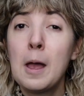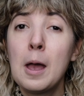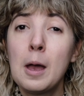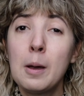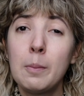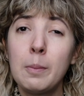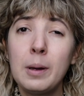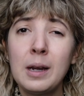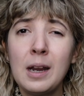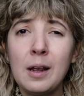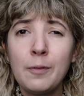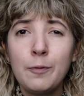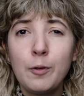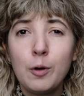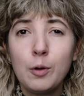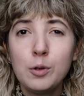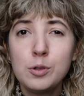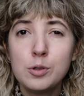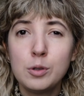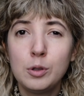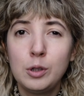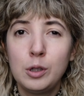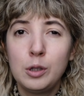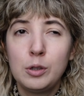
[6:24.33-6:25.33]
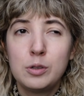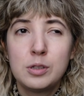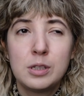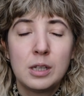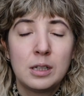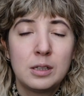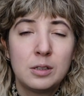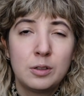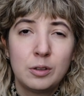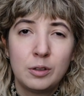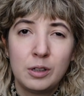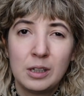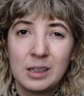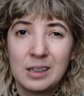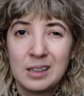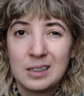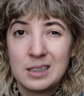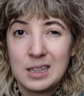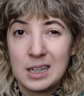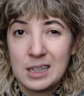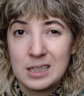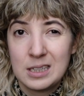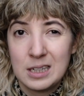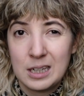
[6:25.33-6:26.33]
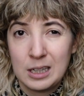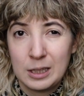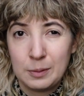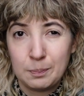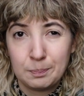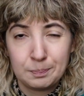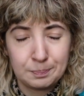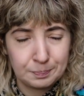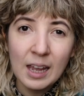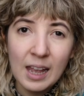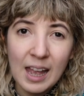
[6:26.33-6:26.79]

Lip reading: But I've also used it during the daytime,